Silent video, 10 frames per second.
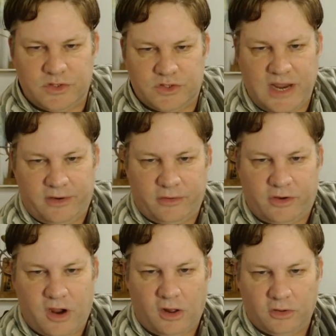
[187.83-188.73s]

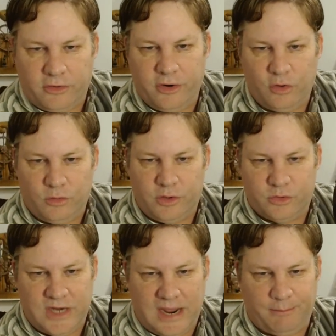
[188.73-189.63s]
Standard collar, no
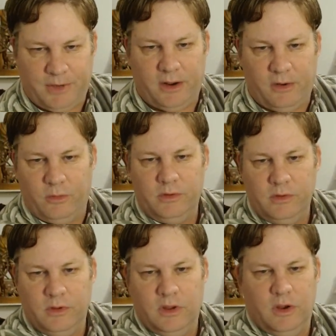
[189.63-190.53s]
snap down,
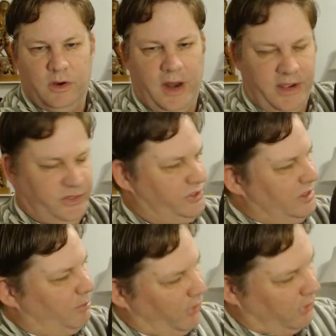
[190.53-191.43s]
nice
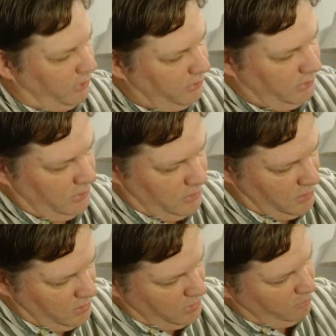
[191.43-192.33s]
zipper,
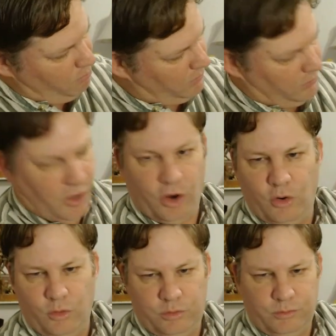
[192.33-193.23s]

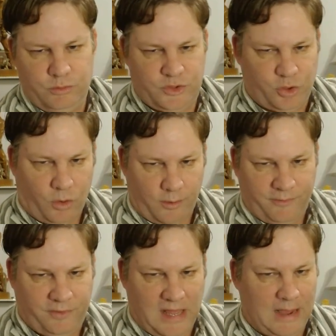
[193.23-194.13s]
no
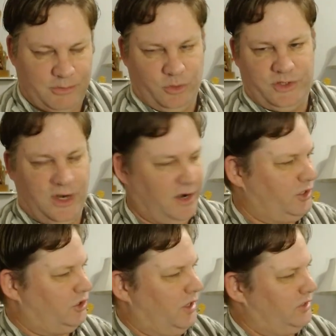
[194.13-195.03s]
storm flap. So it's not
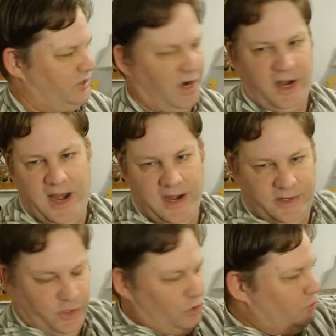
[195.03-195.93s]
an
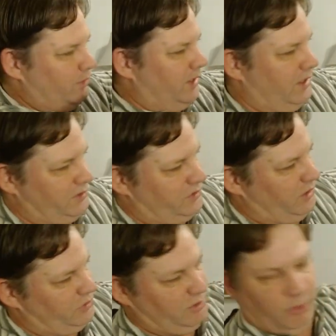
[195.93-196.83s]
A-2, but it's
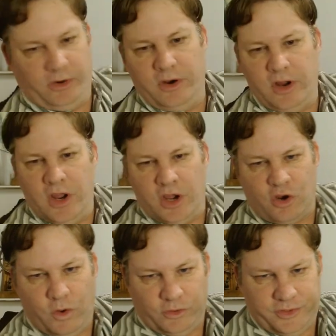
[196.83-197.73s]
similar.
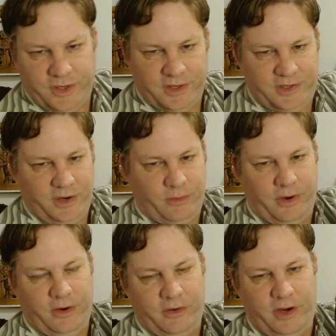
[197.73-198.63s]
Quilted
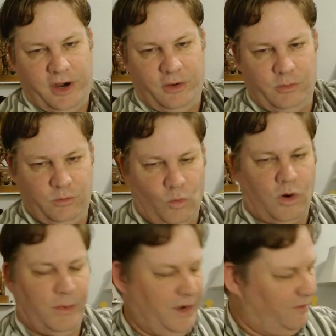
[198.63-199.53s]
interior,
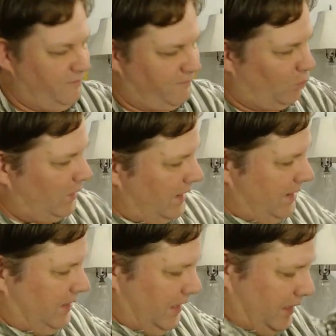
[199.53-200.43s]
warm enough for what
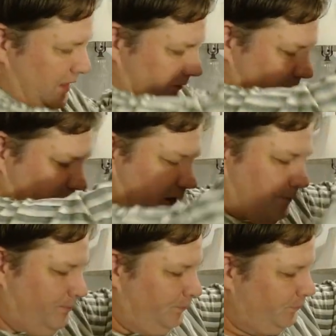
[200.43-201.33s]
I needed at the
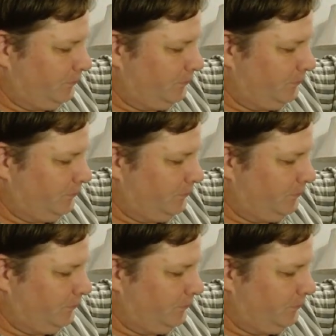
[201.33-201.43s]
time.